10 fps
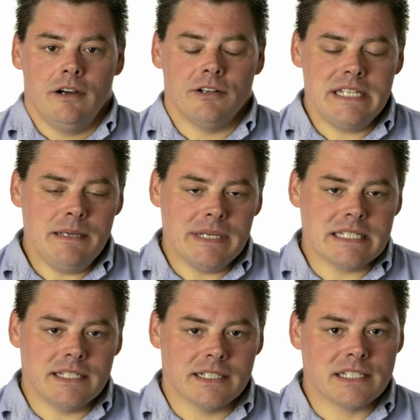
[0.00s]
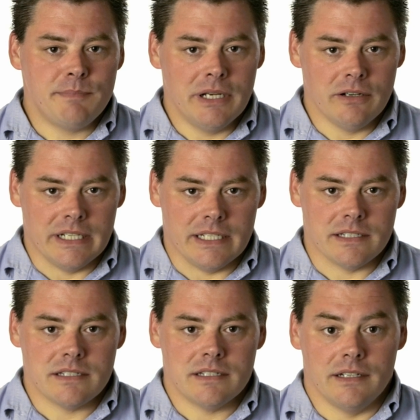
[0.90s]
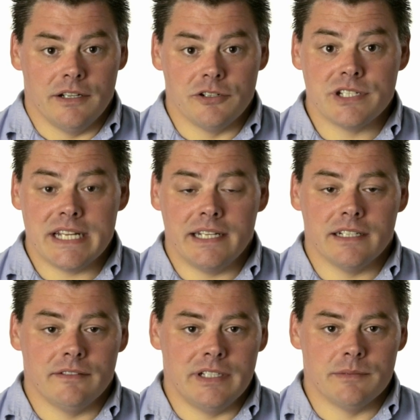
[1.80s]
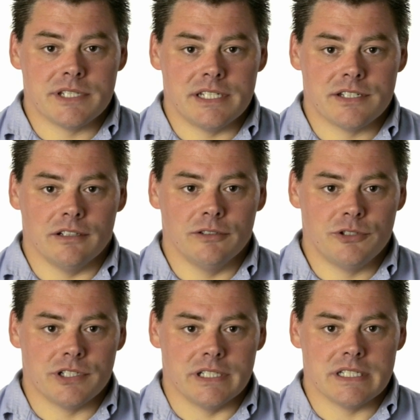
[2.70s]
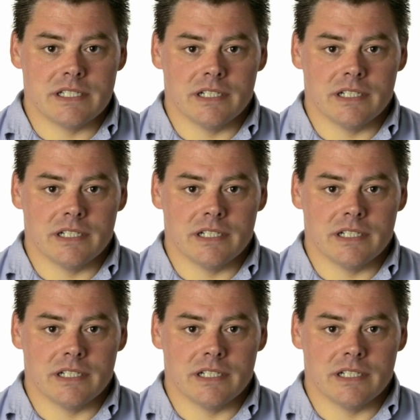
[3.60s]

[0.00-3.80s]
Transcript: Our team has the experience and understanding of EMC solutions